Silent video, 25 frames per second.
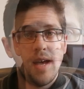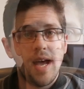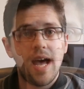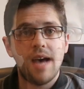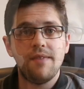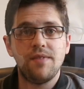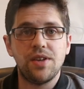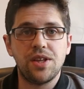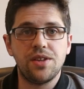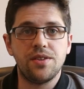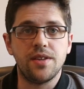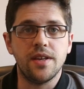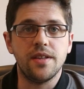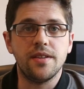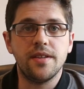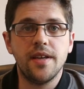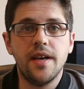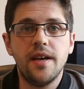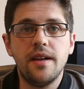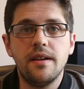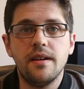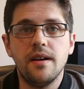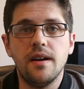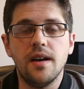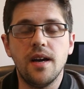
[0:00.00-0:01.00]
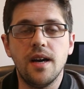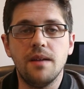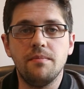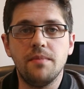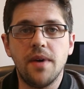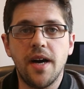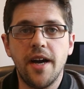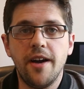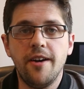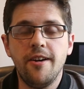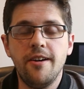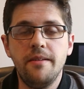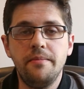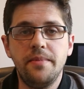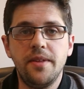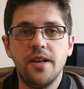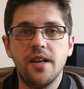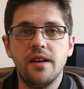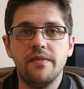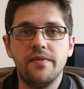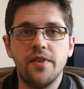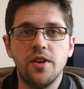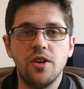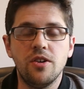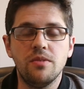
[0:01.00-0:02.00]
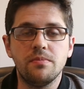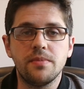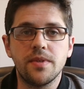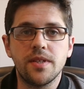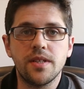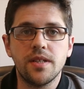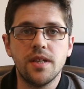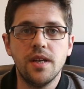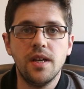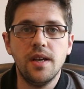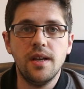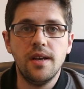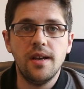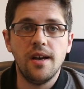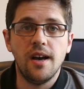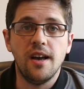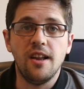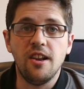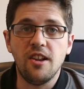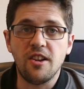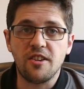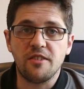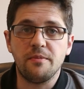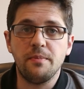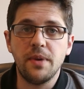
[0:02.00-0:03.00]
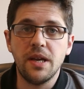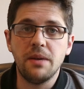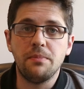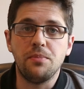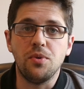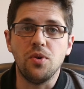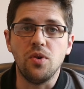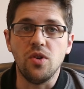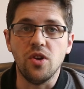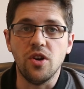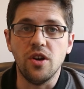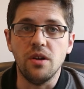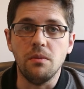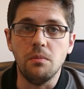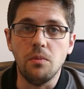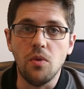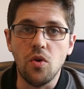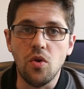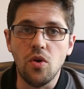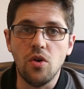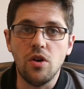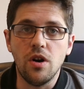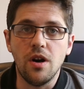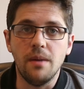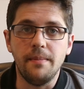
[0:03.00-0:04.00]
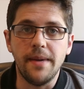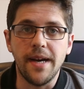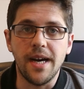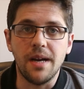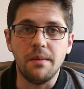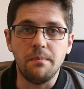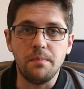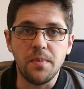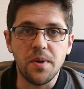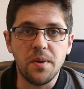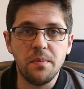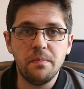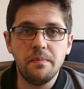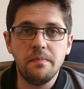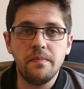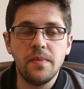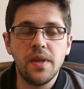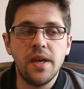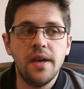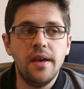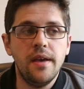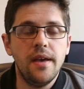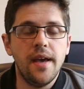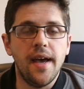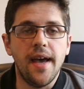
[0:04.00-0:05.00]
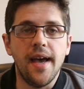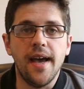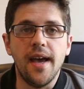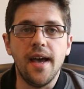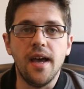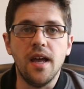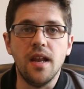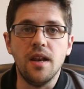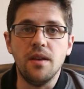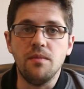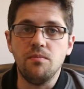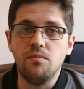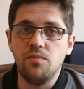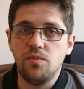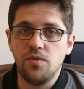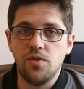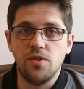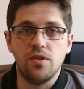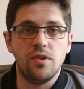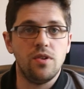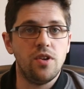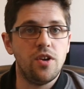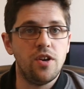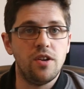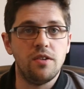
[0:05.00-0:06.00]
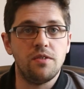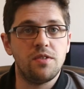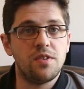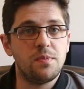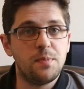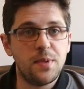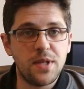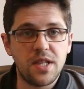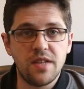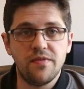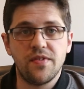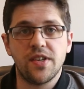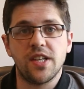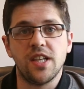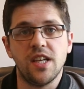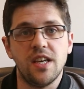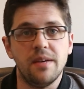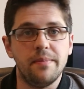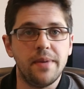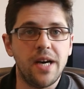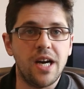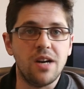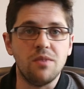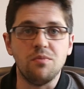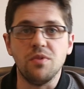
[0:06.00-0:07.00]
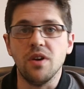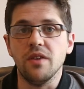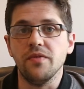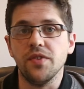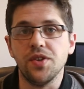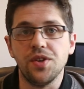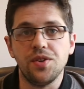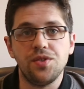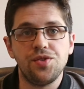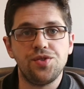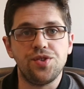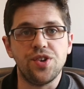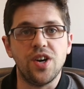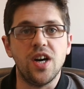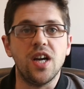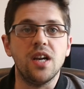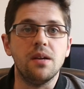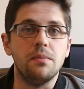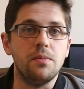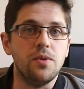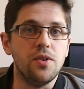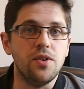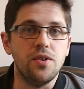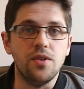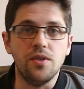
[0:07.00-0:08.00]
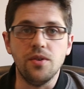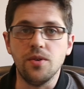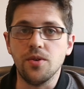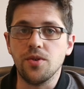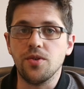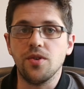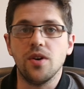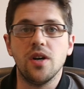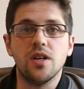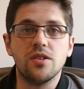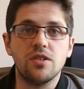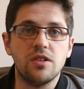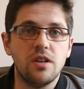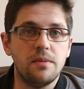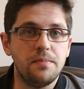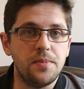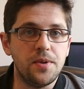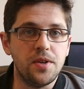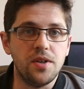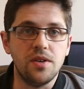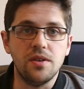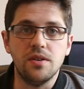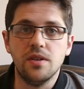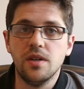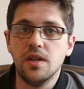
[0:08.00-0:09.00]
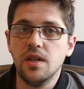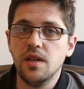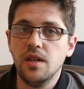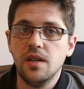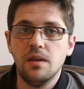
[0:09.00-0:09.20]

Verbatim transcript: Having said that, um, I hope that I've helped a lot of people learn more about BIM and learn specifically about Revit, Dynamo, Grasshopper,